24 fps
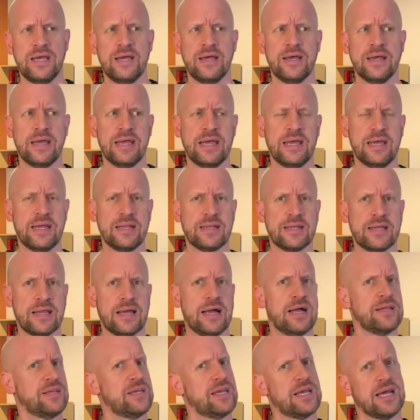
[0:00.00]
And
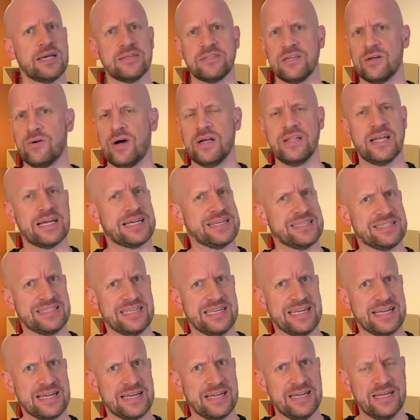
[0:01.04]
God, you guys know I like a
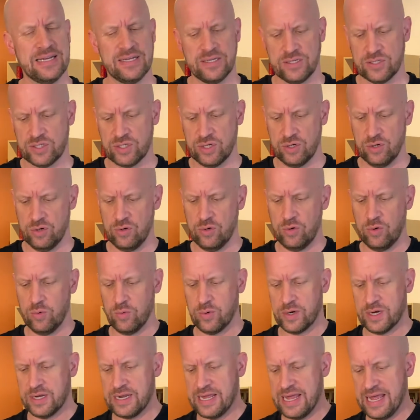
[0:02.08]
zing. So we're
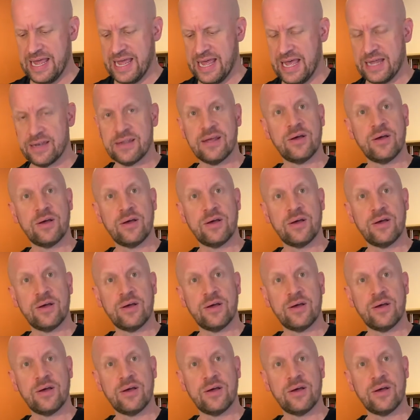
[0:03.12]
gonna add